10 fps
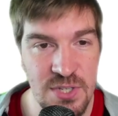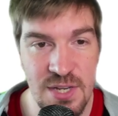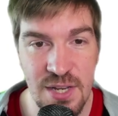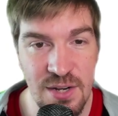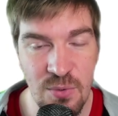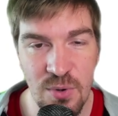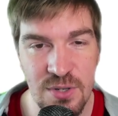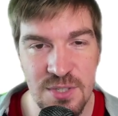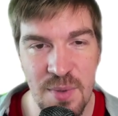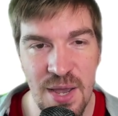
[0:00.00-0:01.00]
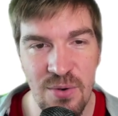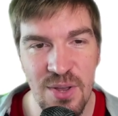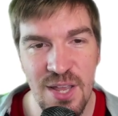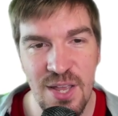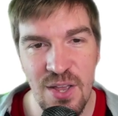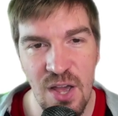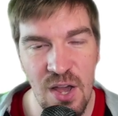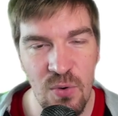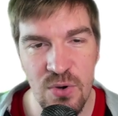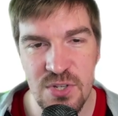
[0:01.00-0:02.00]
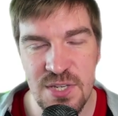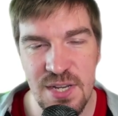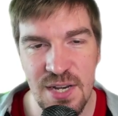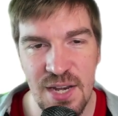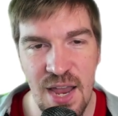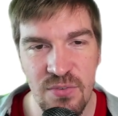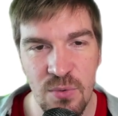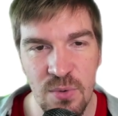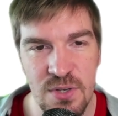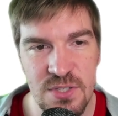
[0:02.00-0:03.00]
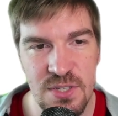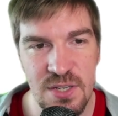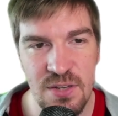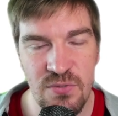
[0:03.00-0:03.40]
sneak it into work somehow, or you sneak it in afterwards.